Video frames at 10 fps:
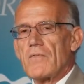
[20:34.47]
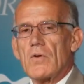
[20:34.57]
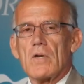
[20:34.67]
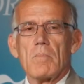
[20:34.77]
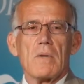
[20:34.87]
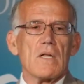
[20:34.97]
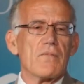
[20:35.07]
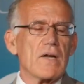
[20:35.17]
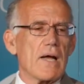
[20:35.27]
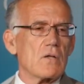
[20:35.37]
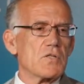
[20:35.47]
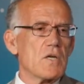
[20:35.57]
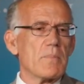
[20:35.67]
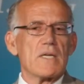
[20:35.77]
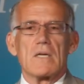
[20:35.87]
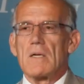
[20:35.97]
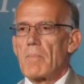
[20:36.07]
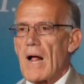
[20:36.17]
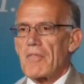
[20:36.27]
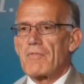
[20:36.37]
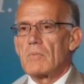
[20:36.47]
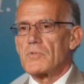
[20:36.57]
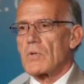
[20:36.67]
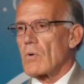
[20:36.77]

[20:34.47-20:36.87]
If you didn't believe in LGBT bathrooms,